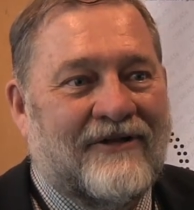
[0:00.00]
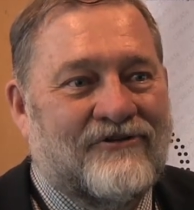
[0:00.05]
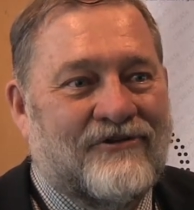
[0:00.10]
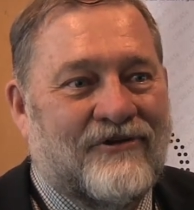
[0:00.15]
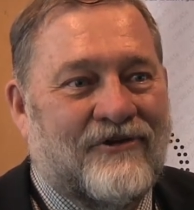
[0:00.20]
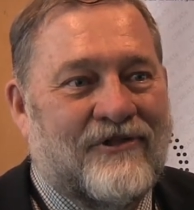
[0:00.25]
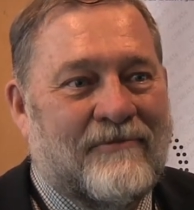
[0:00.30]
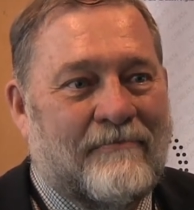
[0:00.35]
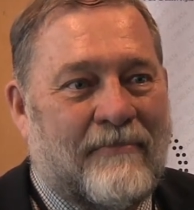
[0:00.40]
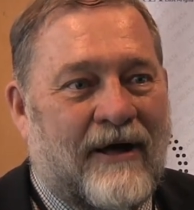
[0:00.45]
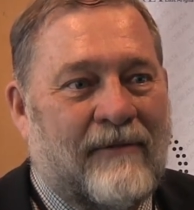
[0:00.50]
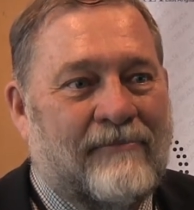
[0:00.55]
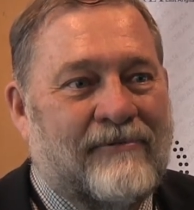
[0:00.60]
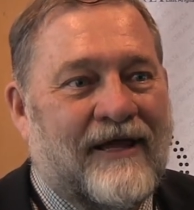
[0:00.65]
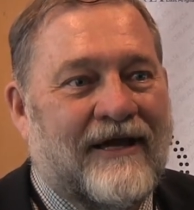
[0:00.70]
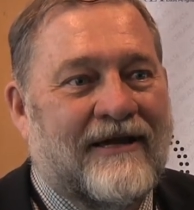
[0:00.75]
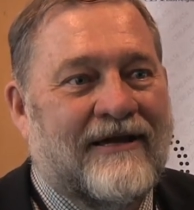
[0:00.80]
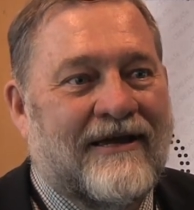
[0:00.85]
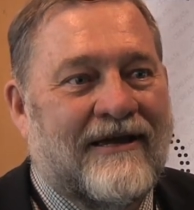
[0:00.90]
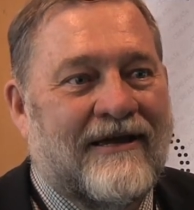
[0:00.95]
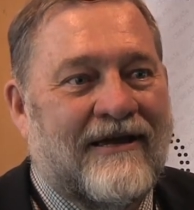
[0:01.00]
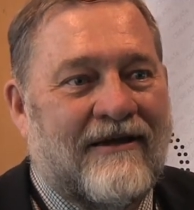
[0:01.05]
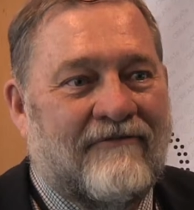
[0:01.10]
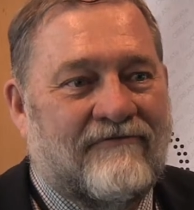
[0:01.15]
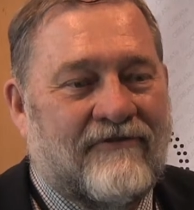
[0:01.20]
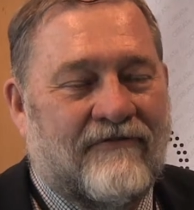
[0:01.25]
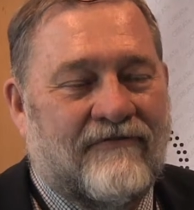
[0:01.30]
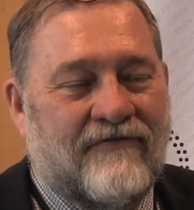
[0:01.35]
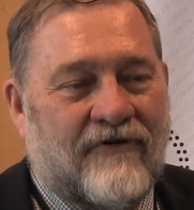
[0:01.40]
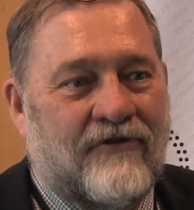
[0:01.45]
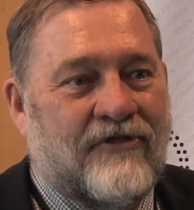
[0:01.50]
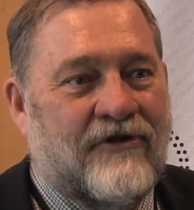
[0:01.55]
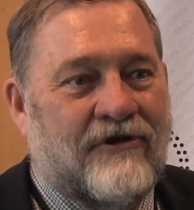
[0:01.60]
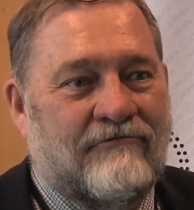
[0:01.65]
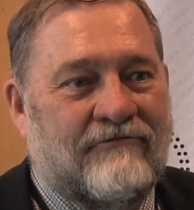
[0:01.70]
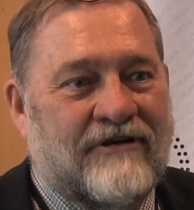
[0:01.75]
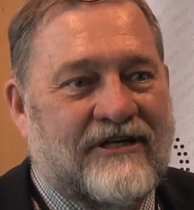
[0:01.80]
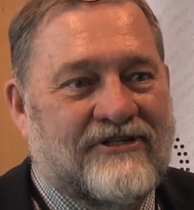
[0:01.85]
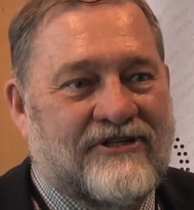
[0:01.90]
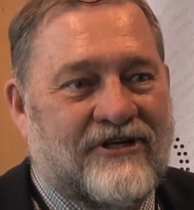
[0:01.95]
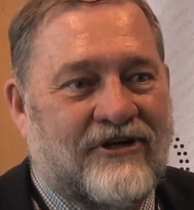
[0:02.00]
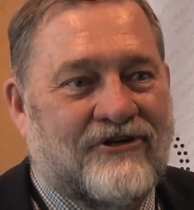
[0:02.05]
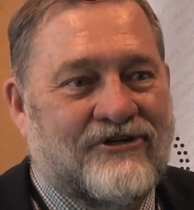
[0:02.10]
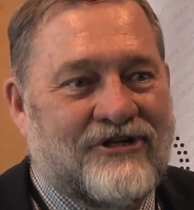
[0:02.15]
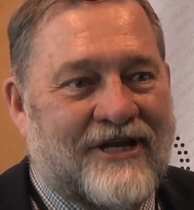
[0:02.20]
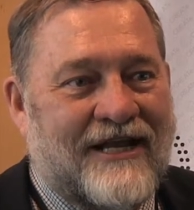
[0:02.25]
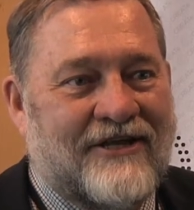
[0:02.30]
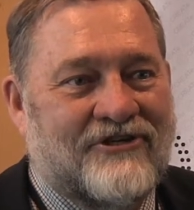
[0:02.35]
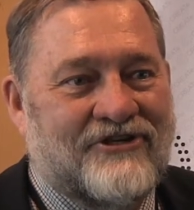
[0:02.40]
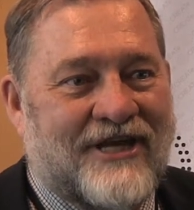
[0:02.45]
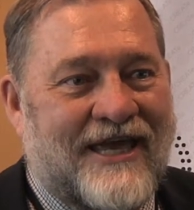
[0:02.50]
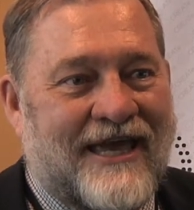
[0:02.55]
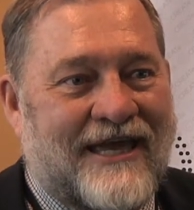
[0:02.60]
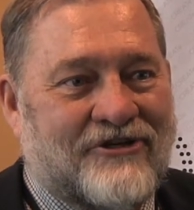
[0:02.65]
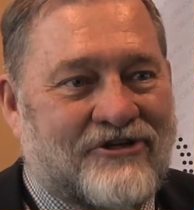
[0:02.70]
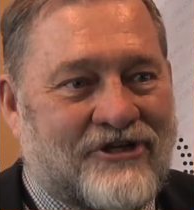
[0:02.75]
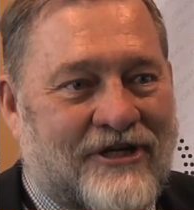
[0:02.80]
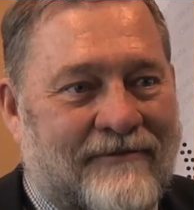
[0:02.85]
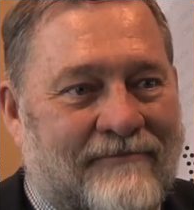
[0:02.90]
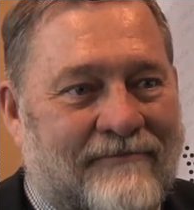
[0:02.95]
to the public for further research and education.